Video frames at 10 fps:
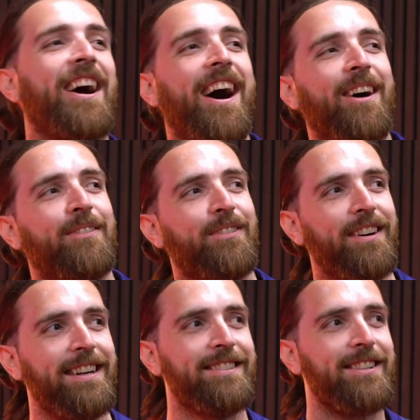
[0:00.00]
off!
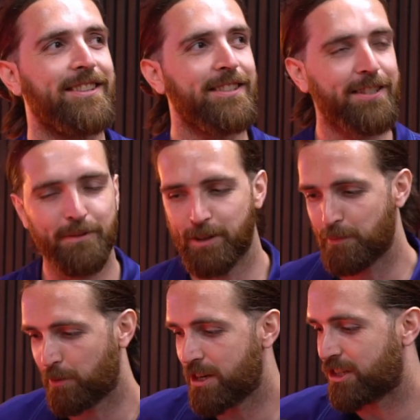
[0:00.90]
Just because someone
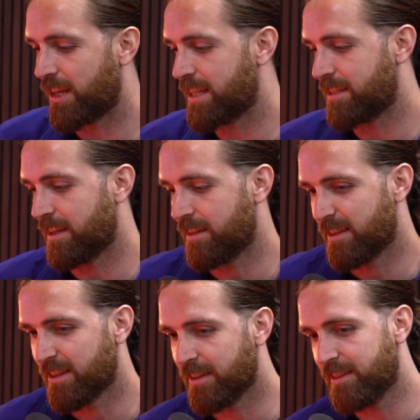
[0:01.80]
appreciates
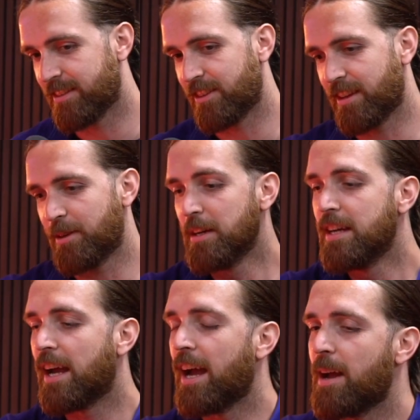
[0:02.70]
her and not you.
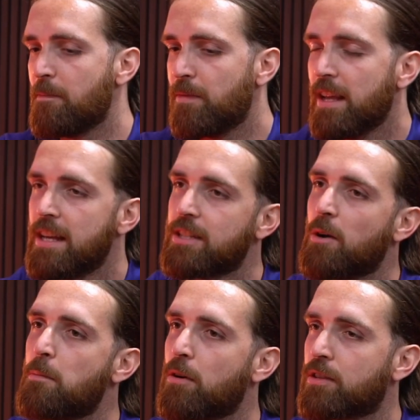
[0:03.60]

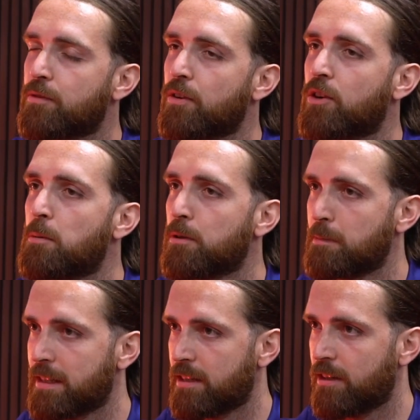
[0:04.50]
So I booked us for a couple's
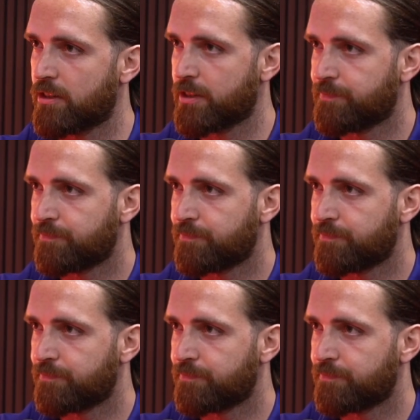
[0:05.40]
massage.